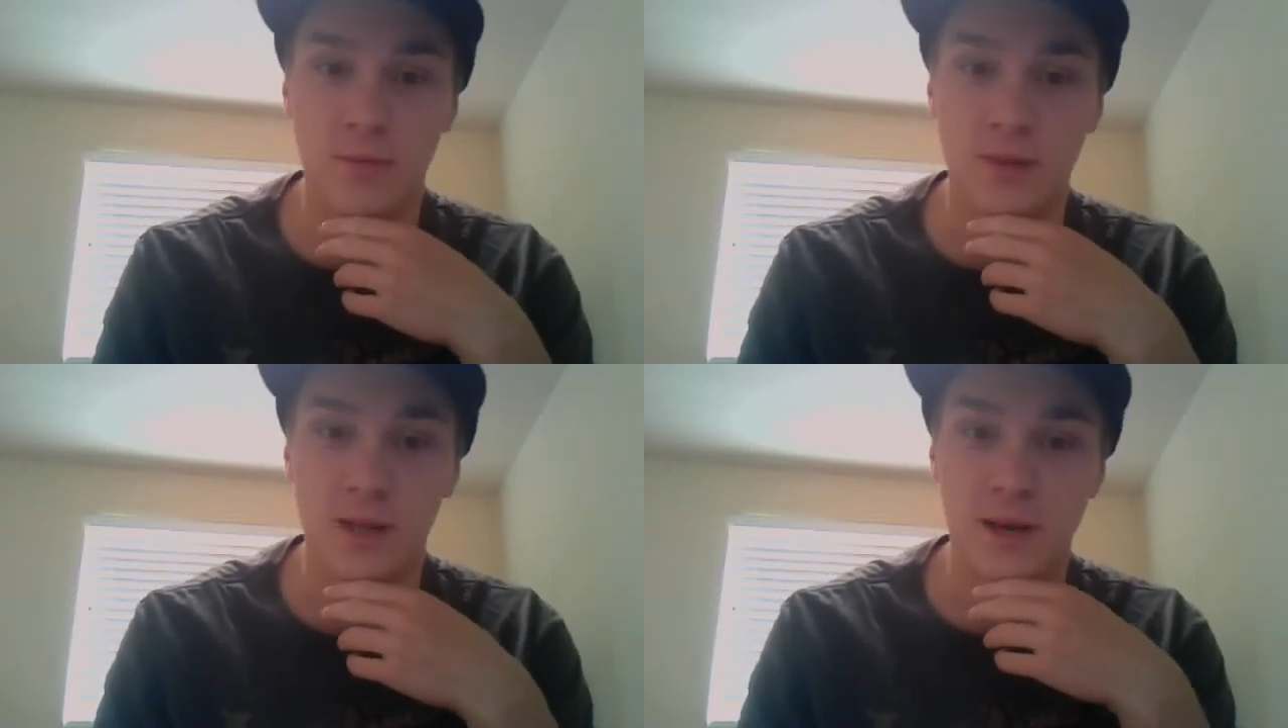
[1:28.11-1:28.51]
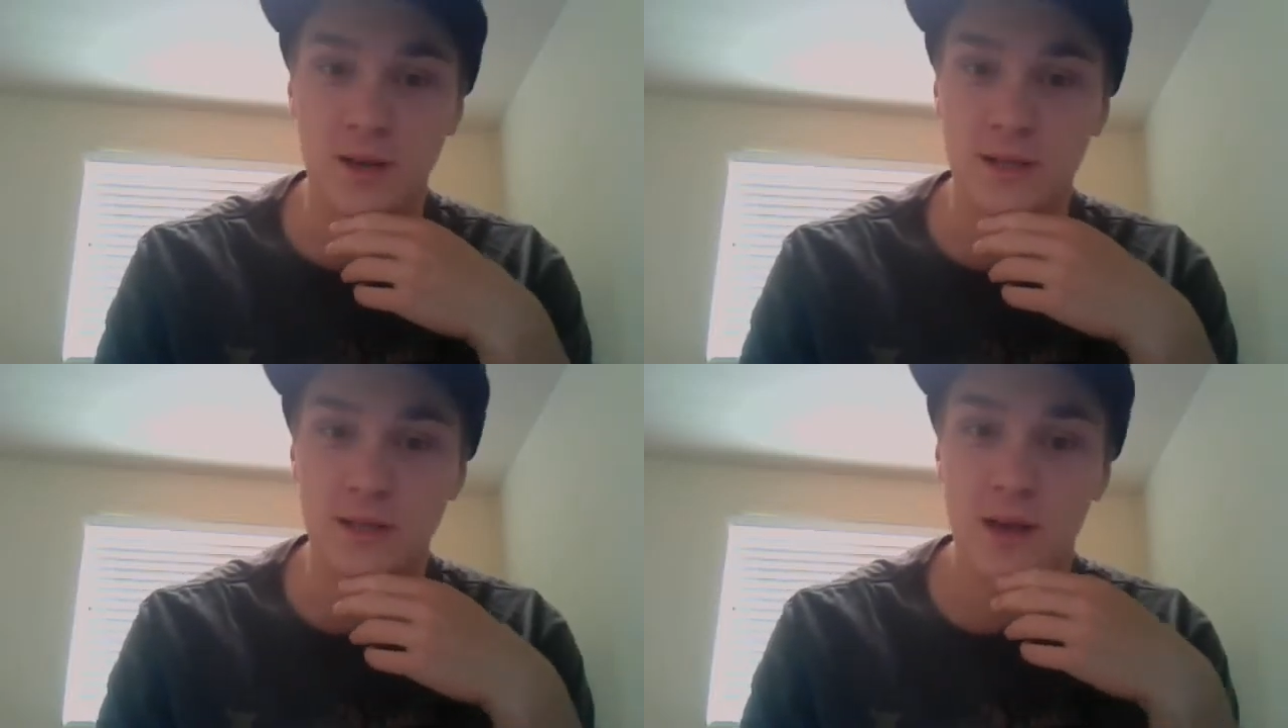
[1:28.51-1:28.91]

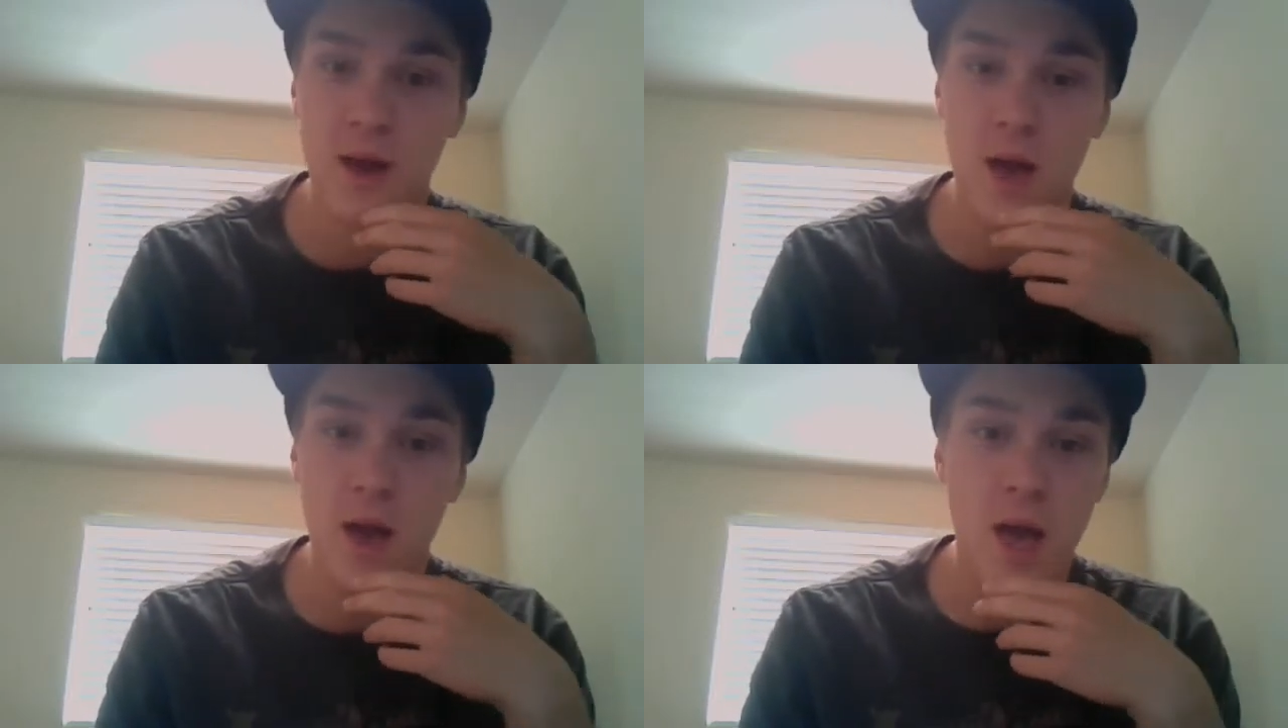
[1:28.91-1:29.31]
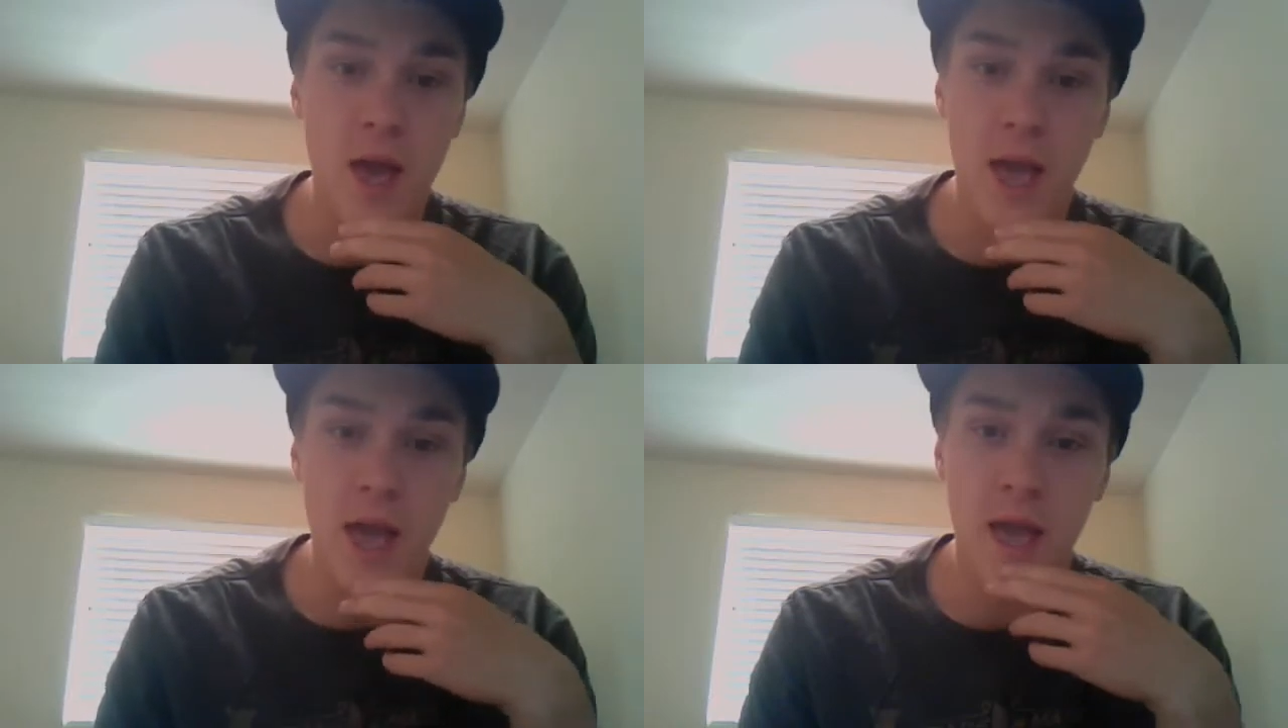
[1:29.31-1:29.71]
players
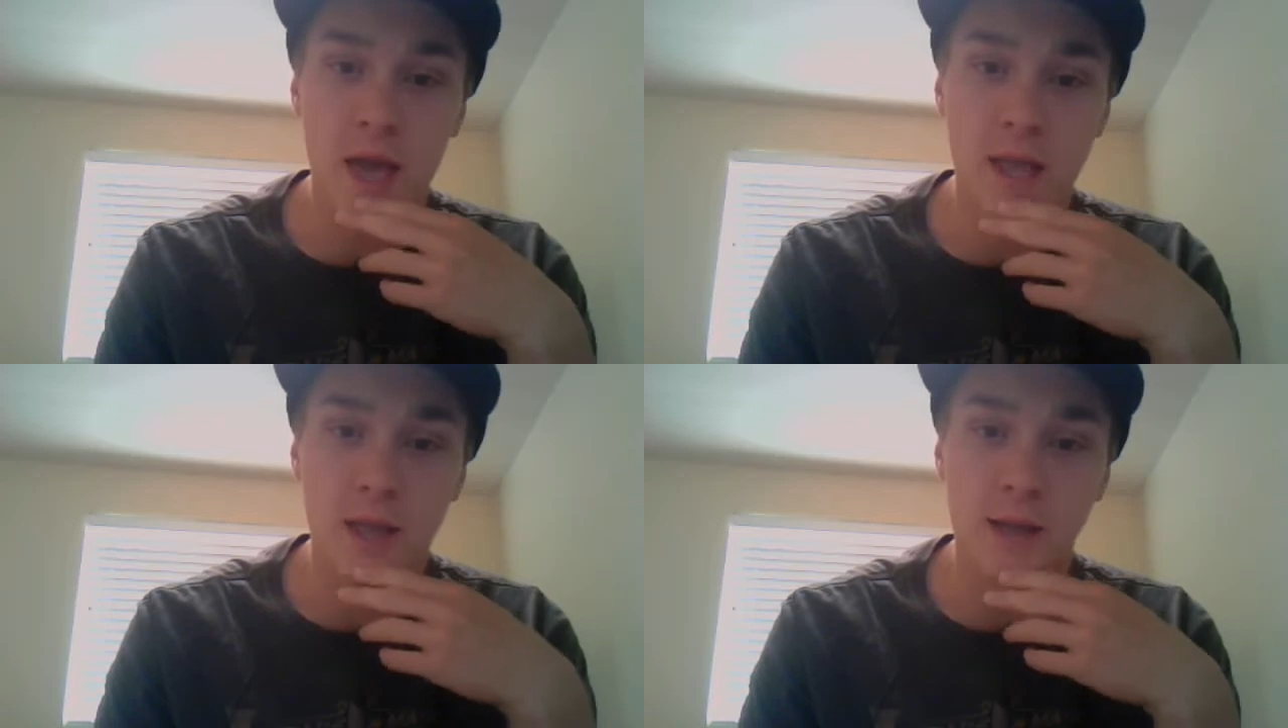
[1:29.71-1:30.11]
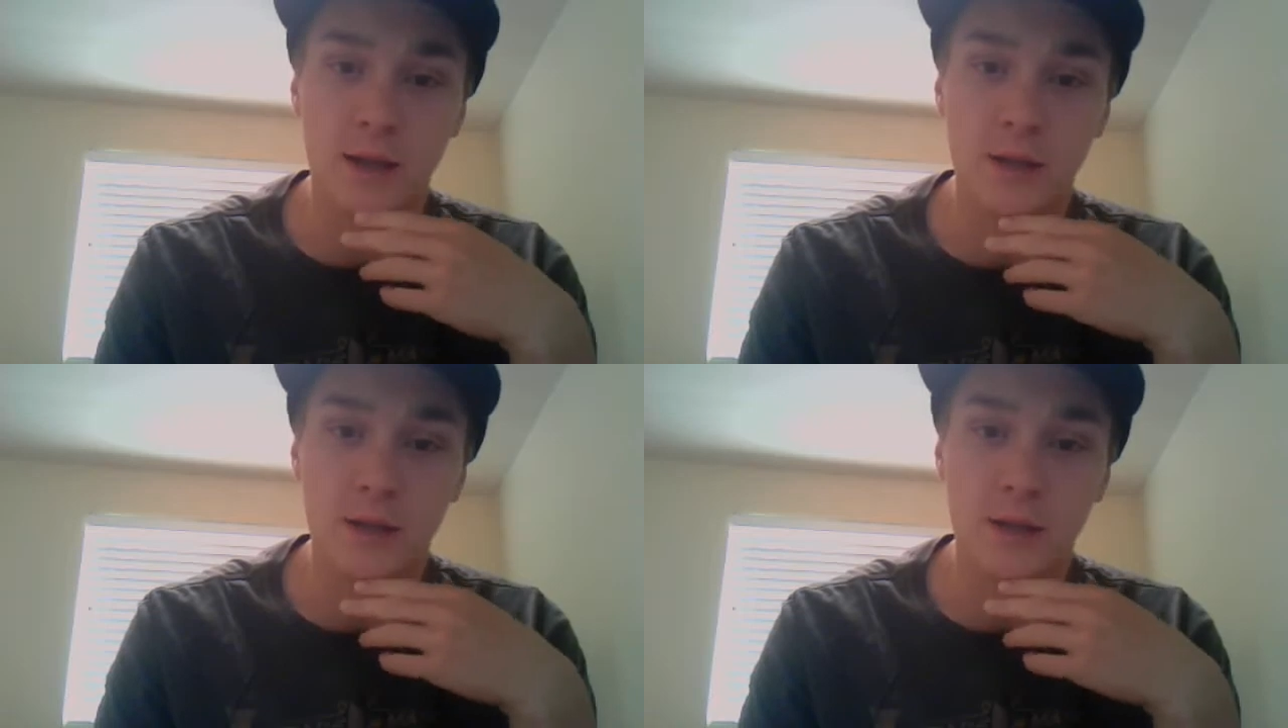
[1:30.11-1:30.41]
in